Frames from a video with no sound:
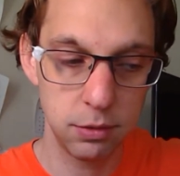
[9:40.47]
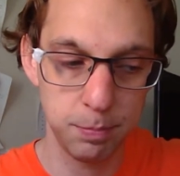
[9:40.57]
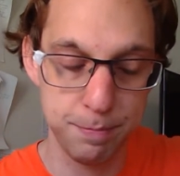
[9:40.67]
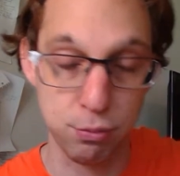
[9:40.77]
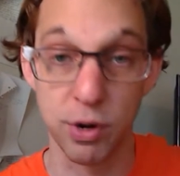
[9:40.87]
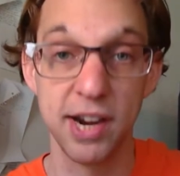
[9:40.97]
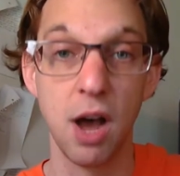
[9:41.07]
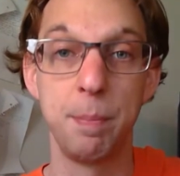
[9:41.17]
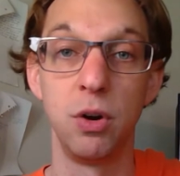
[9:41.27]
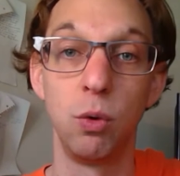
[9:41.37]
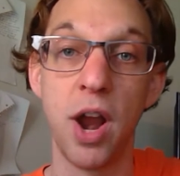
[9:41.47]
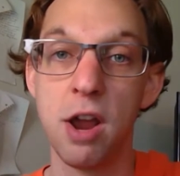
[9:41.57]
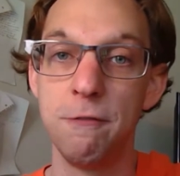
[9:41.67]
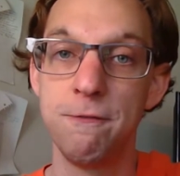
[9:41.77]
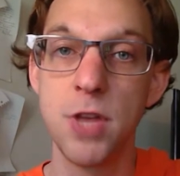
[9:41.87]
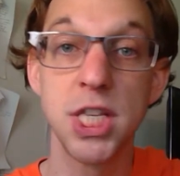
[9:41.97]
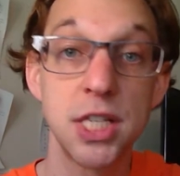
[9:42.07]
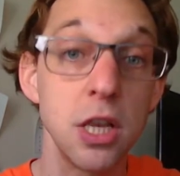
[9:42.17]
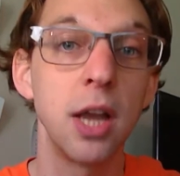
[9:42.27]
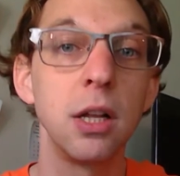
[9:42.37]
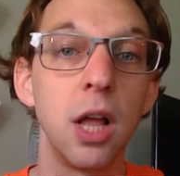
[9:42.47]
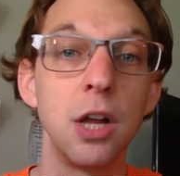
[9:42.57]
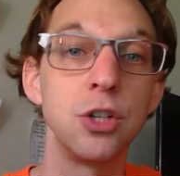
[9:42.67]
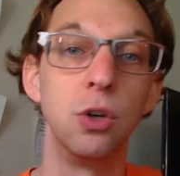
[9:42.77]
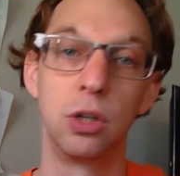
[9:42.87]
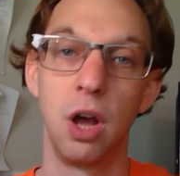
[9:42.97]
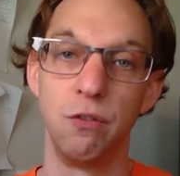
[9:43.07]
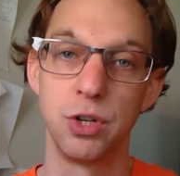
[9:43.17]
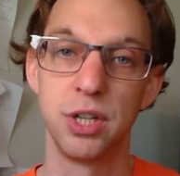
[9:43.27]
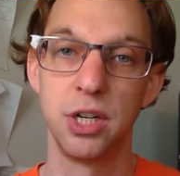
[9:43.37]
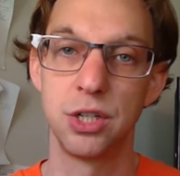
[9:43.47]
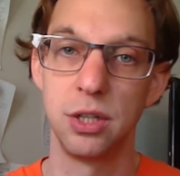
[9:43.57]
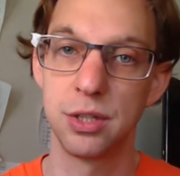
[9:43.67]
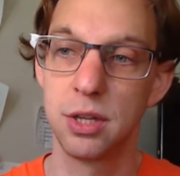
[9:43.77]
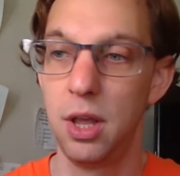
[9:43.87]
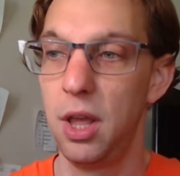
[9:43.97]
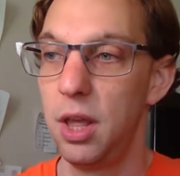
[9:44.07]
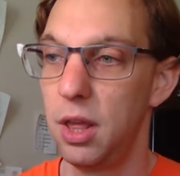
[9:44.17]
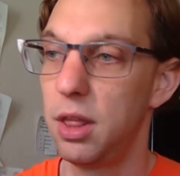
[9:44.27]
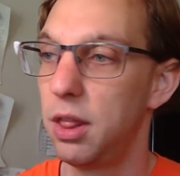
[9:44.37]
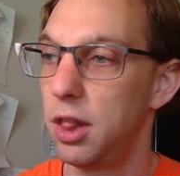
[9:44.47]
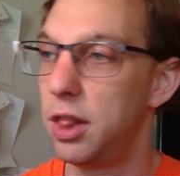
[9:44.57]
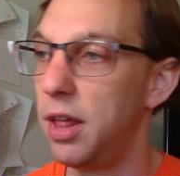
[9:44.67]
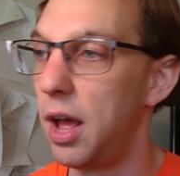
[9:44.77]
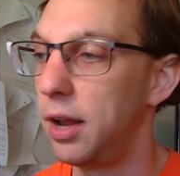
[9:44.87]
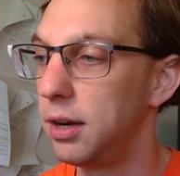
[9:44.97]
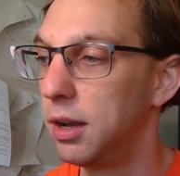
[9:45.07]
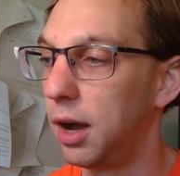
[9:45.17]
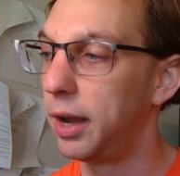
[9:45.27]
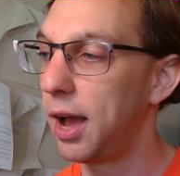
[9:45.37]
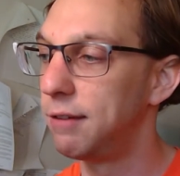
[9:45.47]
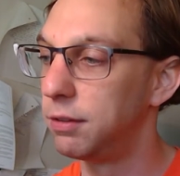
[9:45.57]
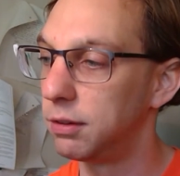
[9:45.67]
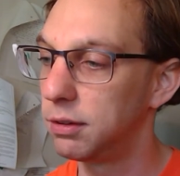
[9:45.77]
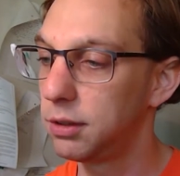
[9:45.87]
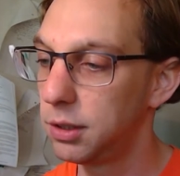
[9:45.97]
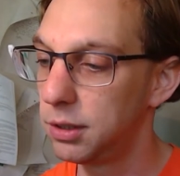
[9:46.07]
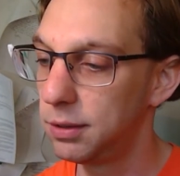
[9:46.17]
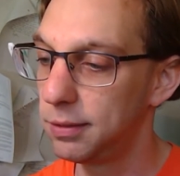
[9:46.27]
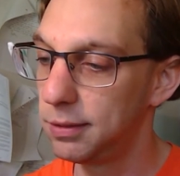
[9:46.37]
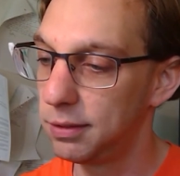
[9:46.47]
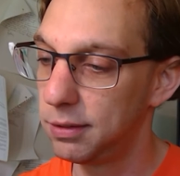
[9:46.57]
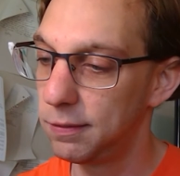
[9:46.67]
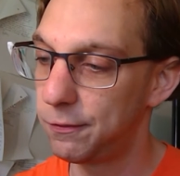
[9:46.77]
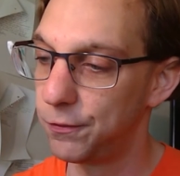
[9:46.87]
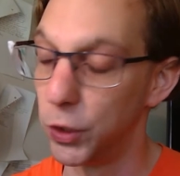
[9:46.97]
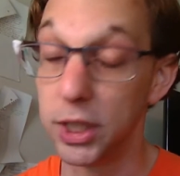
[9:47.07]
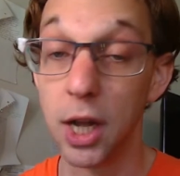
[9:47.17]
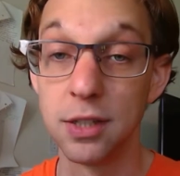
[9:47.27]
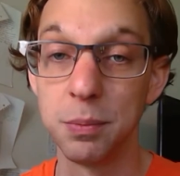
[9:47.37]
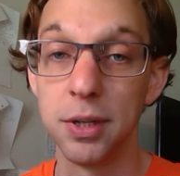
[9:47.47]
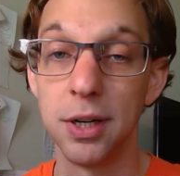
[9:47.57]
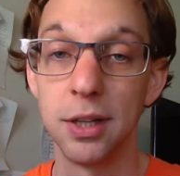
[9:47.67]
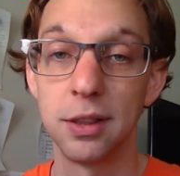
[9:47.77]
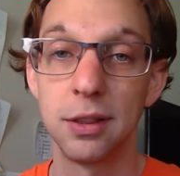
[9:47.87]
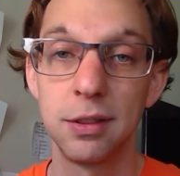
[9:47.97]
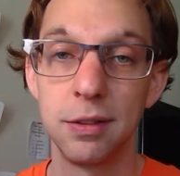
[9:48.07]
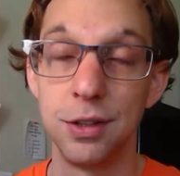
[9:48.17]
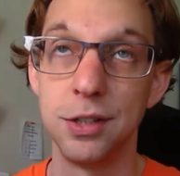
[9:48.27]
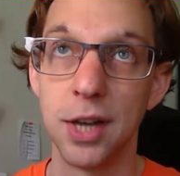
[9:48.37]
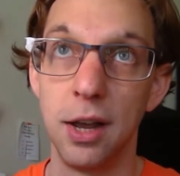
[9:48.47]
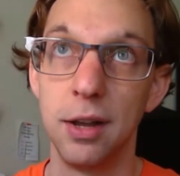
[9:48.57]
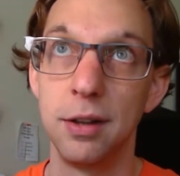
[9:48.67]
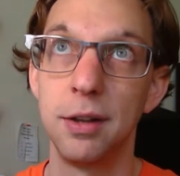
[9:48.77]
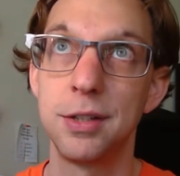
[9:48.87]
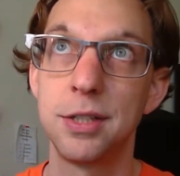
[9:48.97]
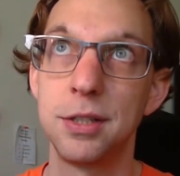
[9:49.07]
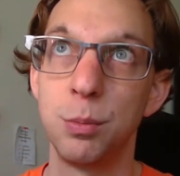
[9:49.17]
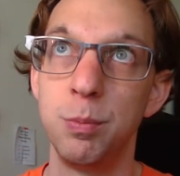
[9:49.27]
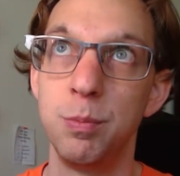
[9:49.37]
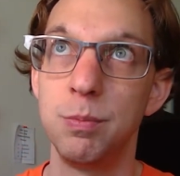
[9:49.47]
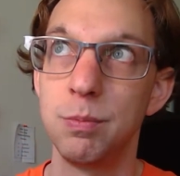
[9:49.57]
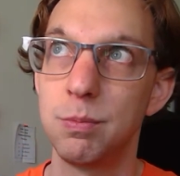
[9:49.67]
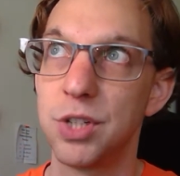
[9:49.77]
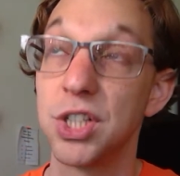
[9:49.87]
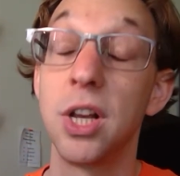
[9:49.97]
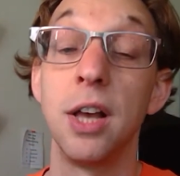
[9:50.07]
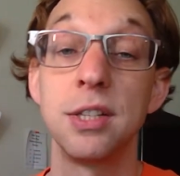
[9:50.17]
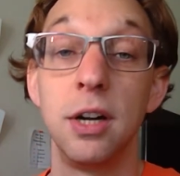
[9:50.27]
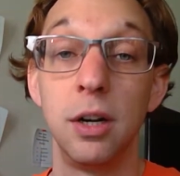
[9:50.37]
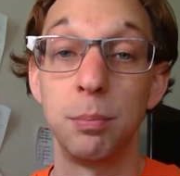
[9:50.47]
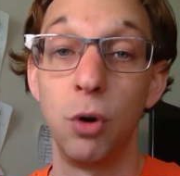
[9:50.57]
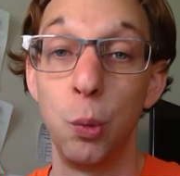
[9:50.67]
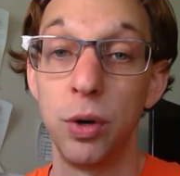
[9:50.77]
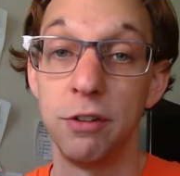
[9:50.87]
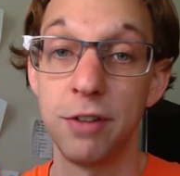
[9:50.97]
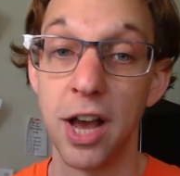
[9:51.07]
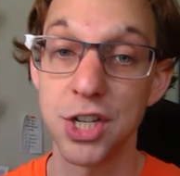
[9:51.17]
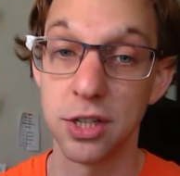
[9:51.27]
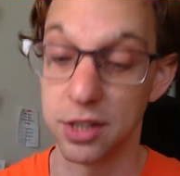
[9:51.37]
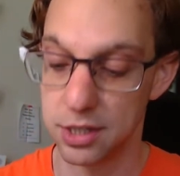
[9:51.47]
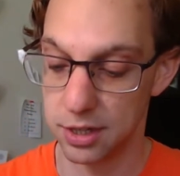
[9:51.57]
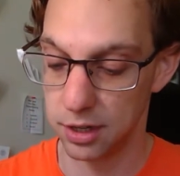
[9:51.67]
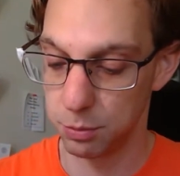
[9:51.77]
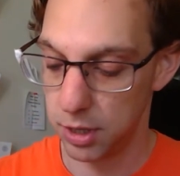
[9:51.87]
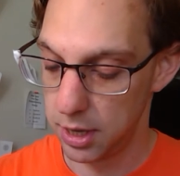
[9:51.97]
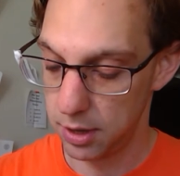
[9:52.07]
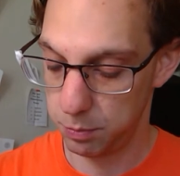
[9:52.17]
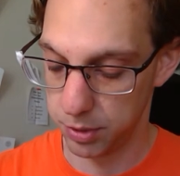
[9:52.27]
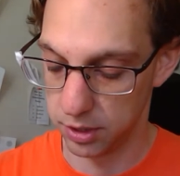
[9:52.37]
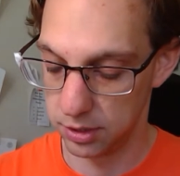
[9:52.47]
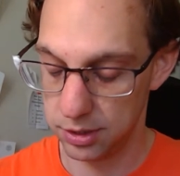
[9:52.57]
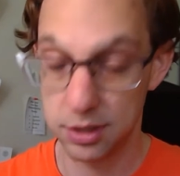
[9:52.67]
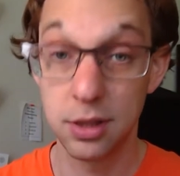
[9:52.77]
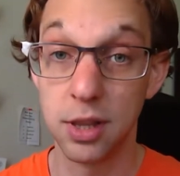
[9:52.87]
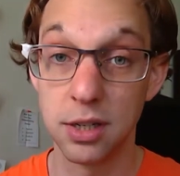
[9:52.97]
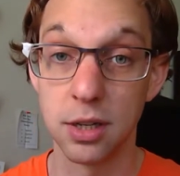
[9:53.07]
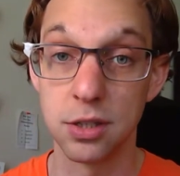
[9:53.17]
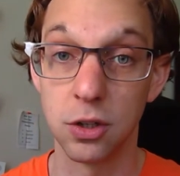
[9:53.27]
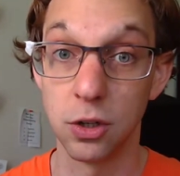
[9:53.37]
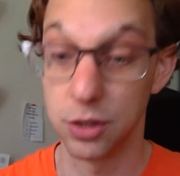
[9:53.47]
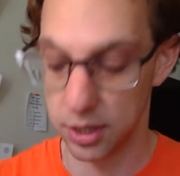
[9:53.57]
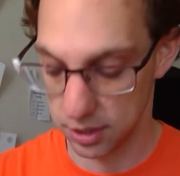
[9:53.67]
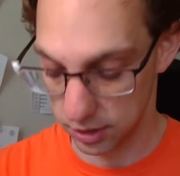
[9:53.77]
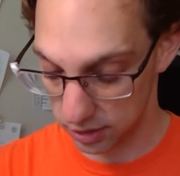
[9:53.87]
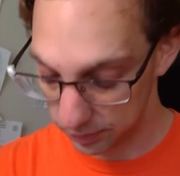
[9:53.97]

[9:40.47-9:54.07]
bring up an array of psychological conversations that I haven't fully contemplated to discuss in an appropriate fashion at this time. But that does occur, doesn't it?